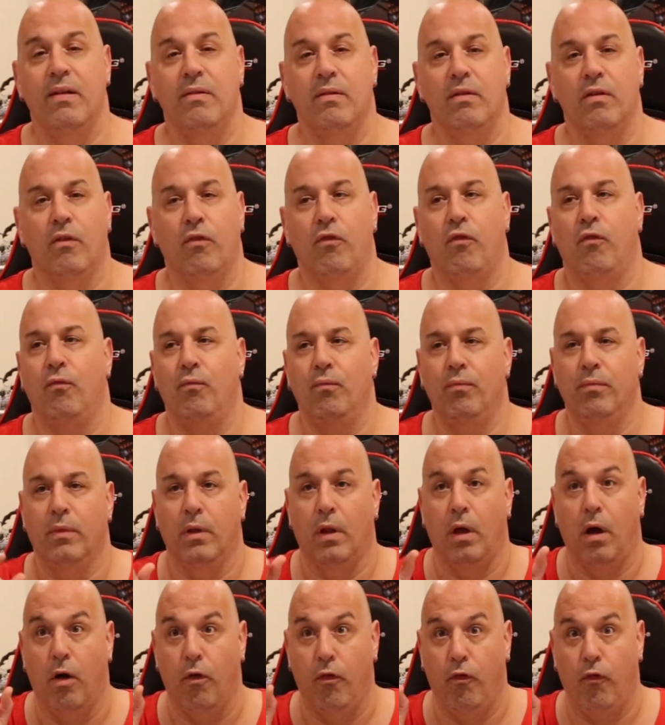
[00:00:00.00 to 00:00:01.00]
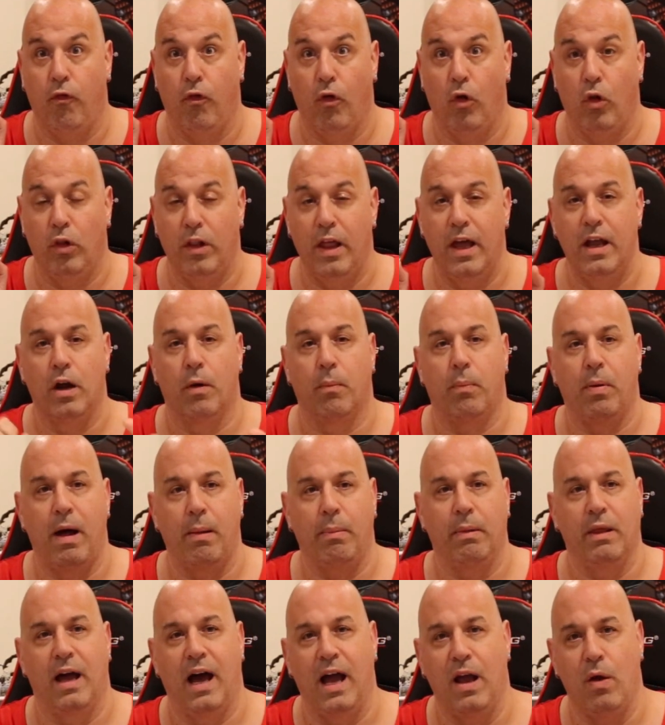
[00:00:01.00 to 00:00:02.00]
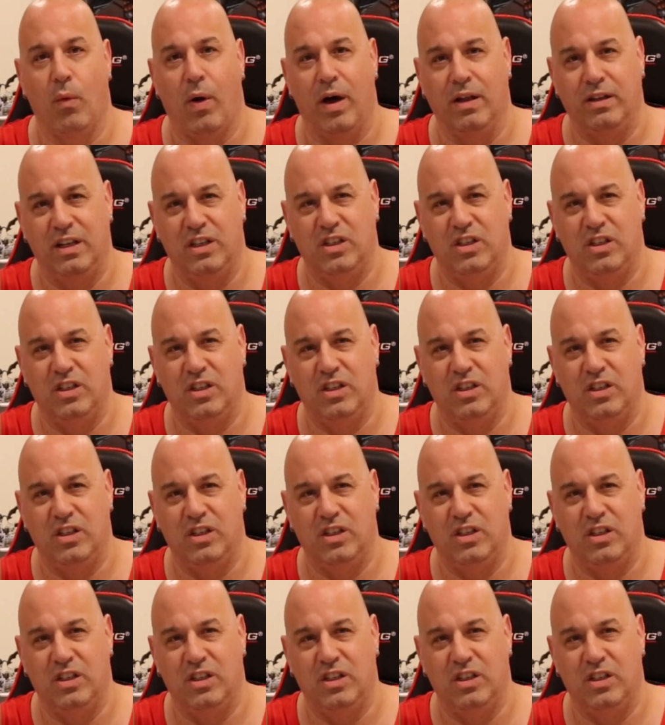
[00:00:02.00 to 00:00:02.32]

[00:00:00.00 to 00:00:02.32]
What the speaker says: even a full layer, probably height-wise.